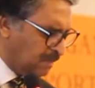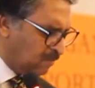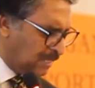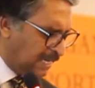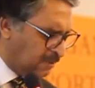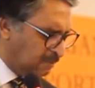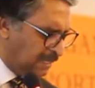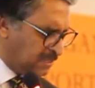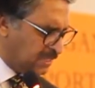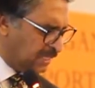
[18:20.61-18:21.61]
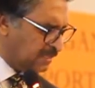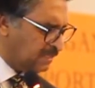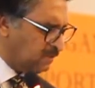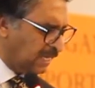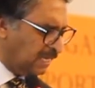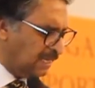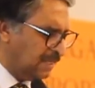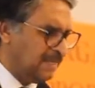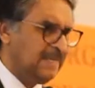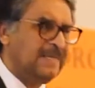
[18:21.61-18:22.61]
would like to mention is that while
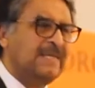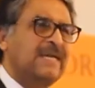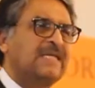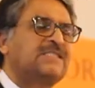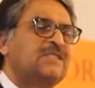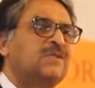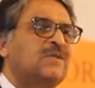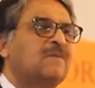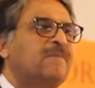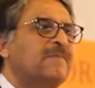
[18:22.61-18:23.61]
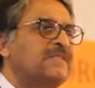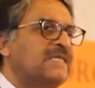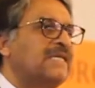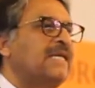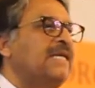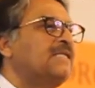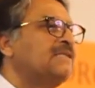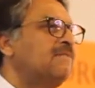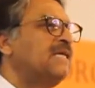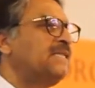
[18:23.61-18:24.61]
SCO certainly is
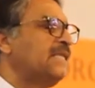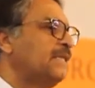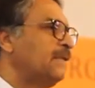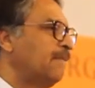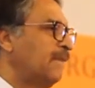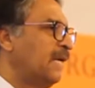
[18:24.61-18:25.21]
emerging